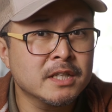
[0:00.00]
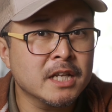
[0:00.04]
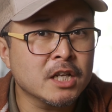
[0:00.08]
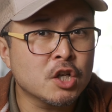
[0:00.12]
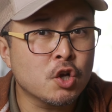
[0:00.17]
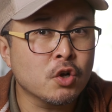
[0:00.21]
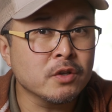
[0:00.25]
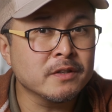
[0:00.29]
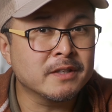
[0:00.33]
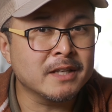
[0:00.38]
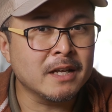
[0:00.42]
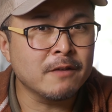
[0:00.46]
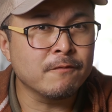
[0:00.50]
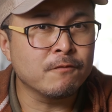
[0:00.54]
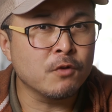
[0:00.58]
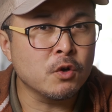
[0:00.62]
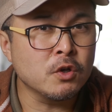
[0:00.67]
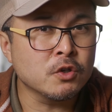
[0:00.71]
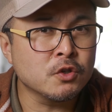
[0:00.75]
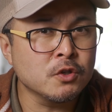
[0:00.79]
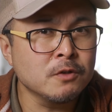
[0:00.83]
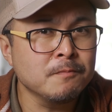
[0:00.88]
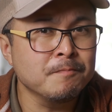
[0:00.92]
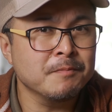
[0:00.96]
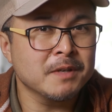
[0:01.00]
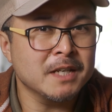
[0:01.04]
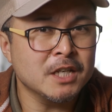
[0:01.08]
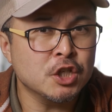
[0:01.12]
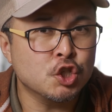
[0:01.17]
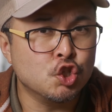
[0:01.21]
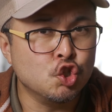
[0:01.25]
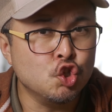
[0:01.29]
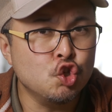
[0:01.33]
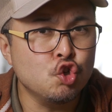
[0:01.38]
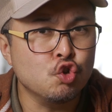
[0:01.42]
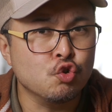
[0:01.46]
Nikon Z version
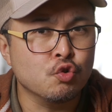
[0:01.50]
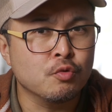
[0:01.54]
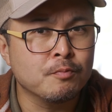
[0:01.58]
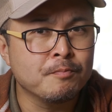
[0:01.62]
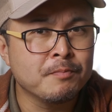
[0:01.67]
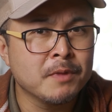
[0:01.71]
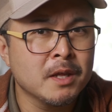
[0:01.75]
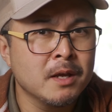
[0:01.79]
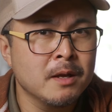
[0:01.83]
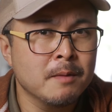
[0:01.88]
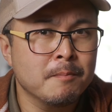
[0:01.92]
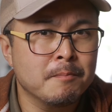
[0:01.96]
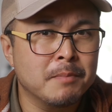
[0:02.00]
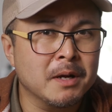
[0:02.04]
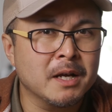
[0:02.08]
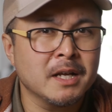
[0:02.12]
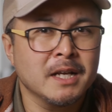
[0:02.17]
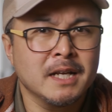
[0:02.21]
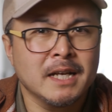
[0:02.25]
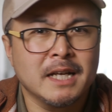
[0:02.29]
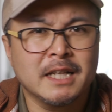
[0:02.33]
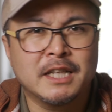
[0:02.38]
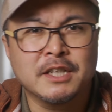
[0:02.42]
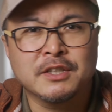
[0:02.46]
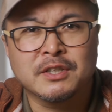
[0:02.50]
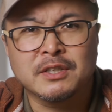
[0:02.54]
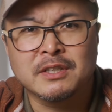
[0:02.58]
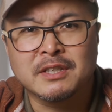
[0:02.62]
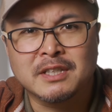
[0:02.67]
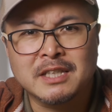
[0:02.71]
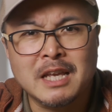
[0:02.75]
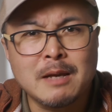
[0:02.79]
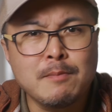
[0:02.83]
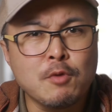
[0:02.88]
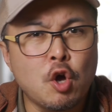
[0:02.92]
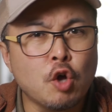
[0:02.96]
is new, but it is the
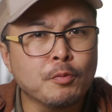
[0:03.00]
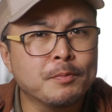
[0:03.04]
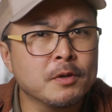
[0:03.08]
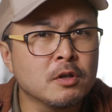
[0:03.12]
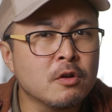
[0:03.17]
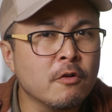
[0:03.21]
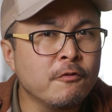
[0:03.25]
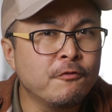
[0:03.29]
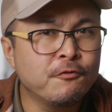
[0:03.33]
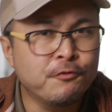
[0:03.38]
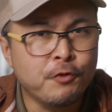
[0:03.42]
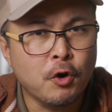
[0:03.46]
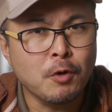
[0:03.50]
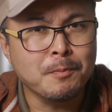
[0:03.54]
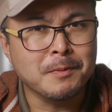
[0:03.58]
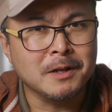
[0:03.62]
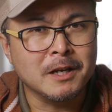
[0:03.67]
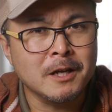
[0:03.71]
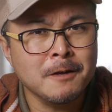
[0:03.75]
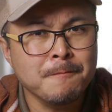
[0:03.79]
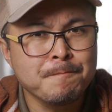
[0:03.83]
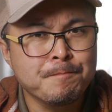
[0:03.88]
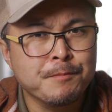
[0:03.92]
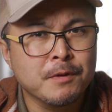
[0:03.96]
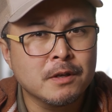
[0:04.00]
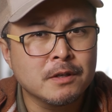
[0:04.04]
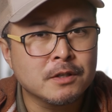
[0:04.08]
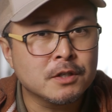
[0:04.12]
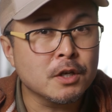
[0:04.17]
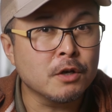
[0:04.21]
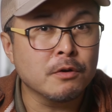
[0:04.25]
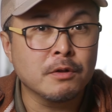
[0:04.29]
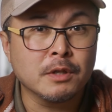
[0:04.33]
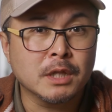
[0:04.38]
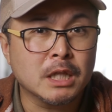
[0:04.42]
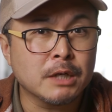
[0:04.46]
same optical formula,
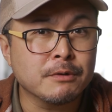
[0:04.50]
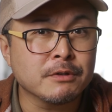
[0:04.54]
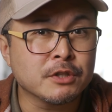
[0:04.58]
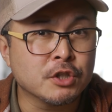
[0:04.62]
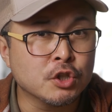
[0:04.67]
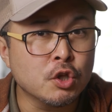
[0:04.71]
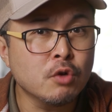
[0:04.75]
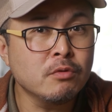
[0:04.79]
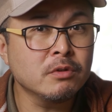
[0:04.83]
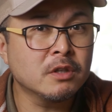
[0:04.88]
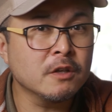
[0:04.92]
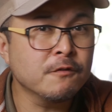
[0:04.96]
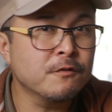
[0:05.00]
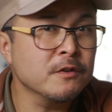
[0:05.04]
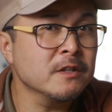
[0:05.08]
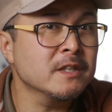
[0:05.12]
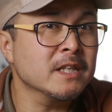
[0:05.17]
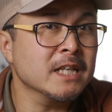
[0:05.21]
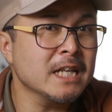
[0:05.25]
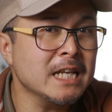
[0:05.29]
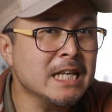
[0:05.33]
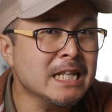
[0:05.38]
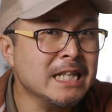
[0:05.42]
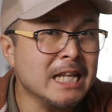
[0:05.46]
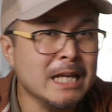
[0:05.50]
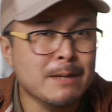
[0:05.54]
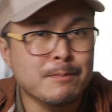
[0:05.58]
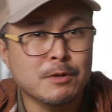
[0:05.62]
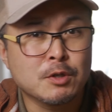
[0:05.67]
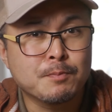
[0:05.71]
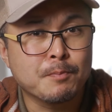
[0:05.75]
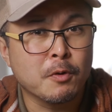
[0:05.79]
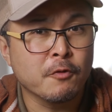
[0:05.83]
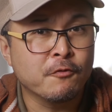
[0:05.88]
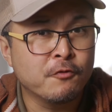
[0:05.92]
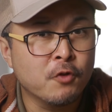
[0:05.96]
so there is no difference in
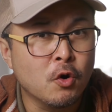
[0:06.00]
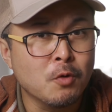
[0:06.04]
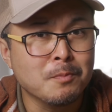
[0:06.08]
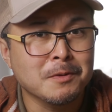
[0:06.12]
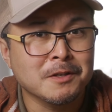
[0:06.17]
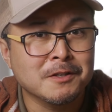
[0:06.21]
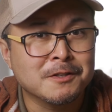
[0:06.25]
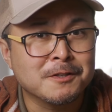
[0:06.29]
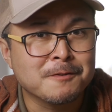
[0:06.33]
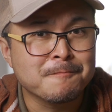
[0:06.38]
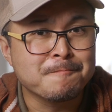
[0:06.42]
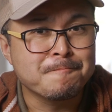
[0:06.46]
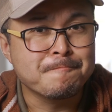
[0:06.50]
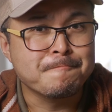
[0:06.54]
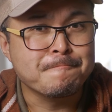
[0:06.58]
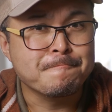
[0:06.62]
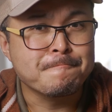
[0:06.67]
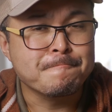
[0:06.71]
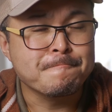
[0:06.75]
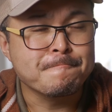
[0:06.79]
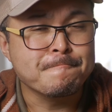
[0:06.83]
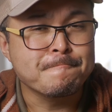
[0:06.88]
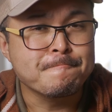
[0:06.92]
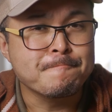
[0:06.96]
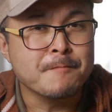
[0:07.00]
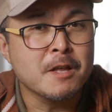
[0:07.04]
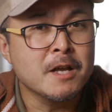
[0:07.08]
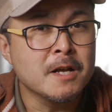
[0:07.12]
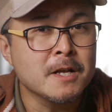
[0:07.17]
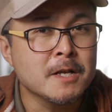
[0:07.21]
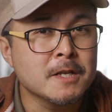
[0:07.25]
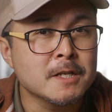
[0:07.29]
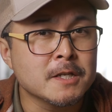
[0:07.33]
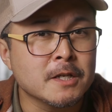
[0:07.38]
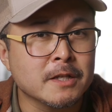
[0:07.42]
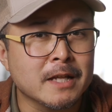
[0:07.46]
image performance.
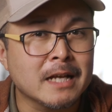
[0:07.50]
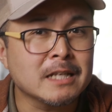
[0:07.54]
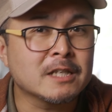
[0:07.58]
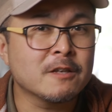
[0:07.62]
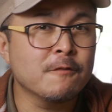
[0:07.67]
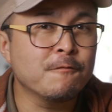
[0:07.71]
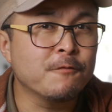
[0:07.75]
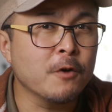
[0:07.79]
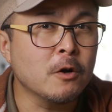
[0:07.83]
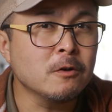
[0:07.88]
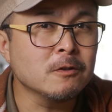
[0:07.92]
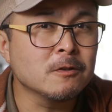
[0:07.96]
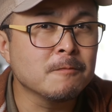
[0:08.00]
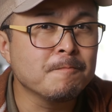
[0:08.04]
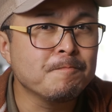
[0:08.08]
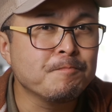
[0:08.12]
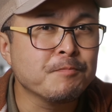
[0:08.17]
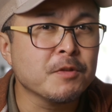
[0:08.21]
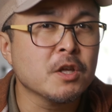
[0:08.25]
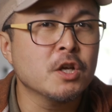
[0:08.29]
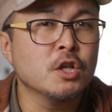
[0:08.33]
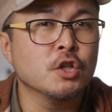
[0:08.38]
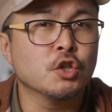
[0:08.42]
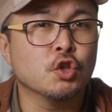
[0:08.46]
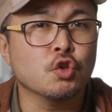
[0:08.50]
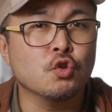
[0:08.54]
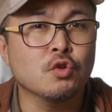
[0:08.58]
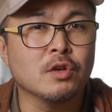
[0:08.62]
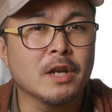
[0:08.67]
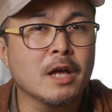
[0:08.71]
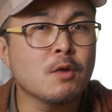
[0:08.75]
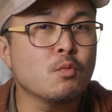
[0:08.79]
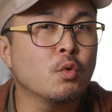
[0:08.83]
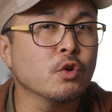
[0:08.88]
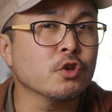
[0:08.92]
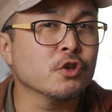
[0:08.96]
So that's it folks. Do you
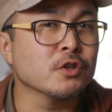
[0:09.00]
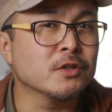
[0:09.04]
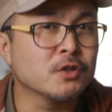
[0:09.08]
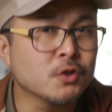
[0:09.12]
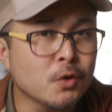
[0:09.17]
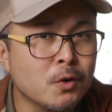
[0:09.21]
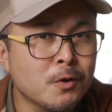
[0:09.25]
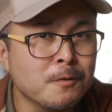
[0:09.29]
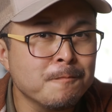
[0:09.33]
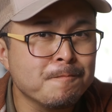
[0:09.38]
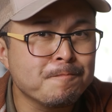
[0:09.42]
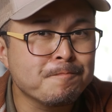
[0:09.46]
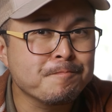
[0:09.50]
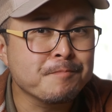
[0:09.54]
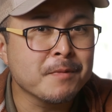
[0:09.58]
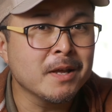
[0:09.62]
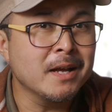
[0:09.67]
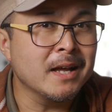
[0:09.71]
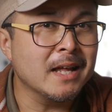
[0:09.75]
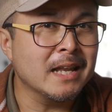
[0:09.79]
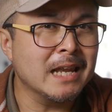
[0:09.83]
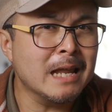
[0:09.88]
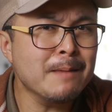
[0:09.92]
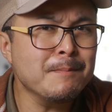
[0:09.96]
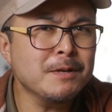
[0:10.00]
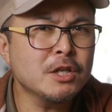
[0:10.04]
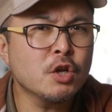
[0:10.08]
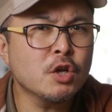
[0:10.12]
like what you saw? And let me